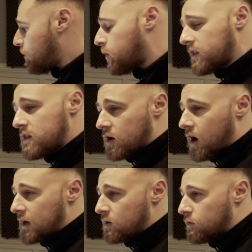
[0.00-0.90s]
I want the
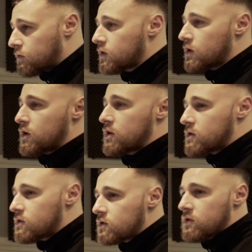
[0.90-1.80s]
kind of
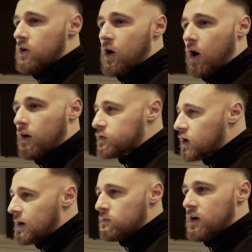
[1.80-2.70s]
the
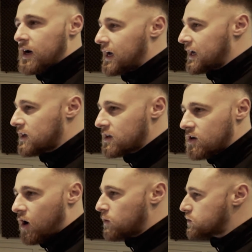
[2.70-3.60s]
halftime reggae,
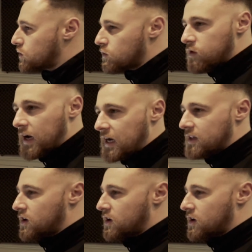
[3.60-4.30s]
old school reggae